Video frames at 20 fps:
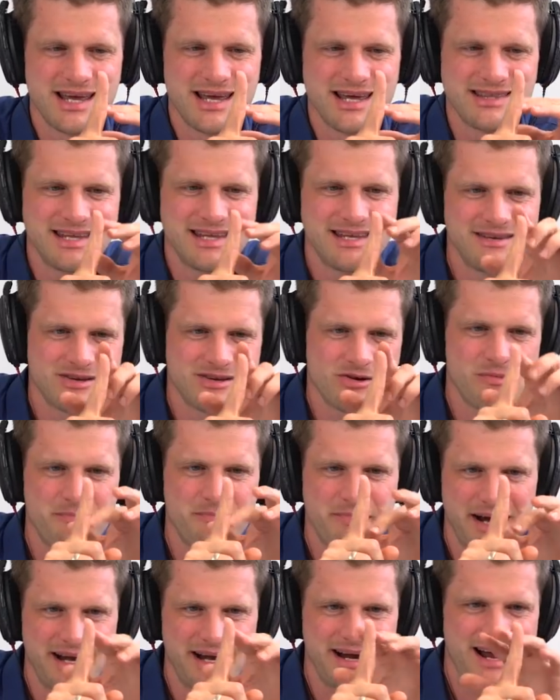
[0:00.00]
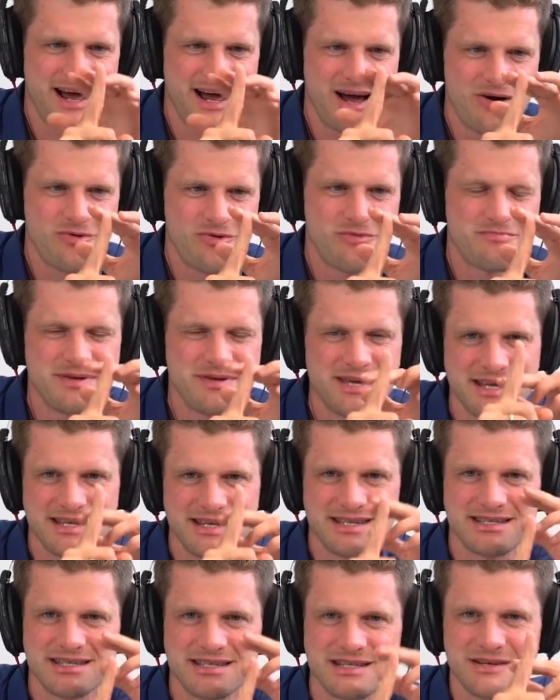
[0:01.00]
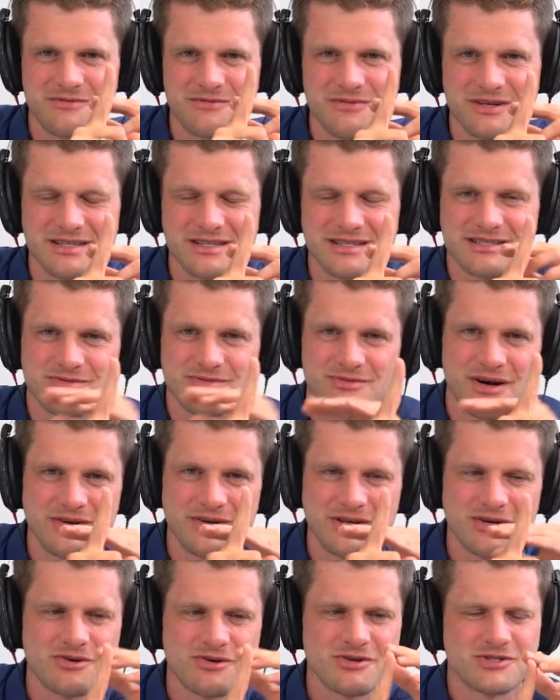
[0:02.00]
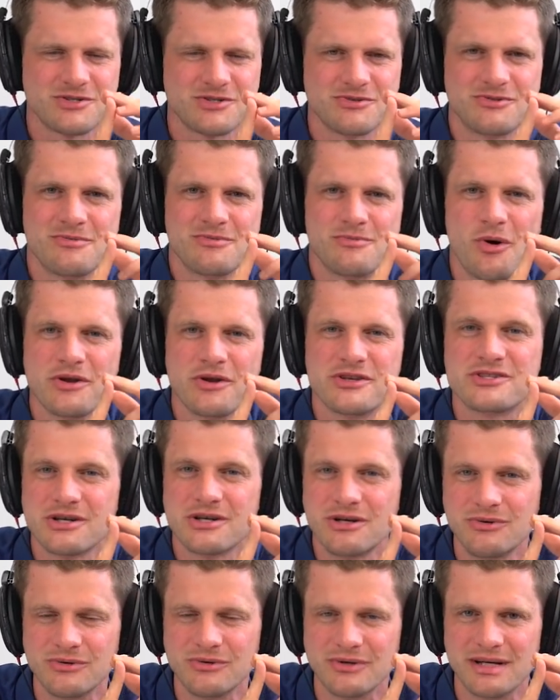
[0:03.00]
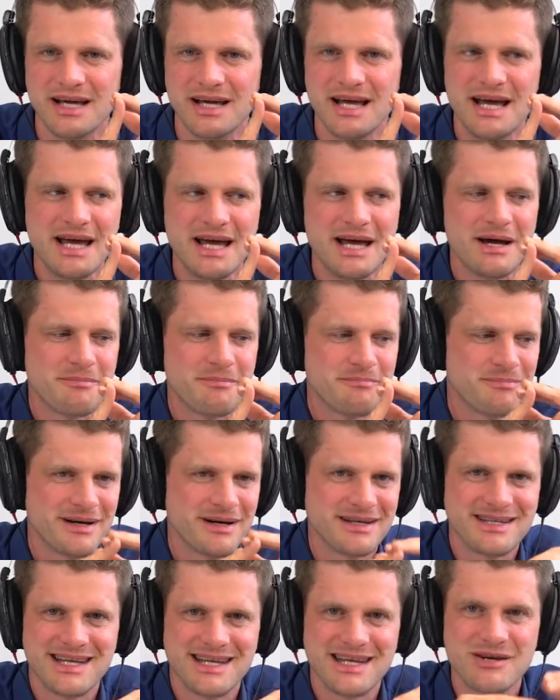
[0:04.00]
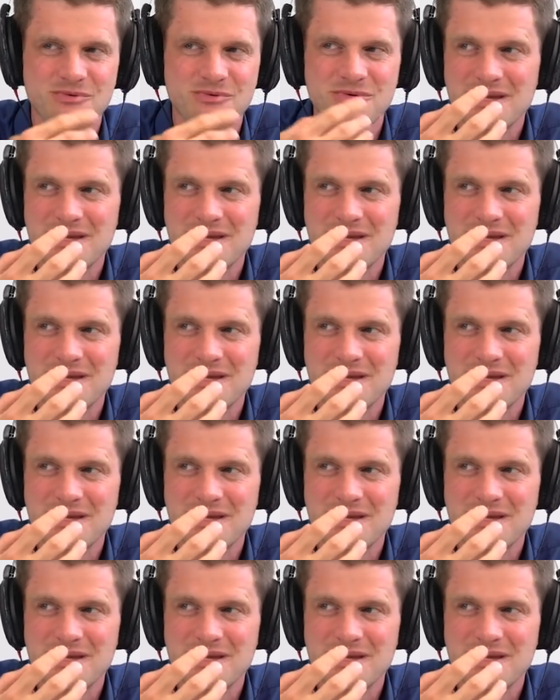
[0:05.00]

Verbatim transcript: And then they compare how big is the difference surrounding noise to the one tone. But in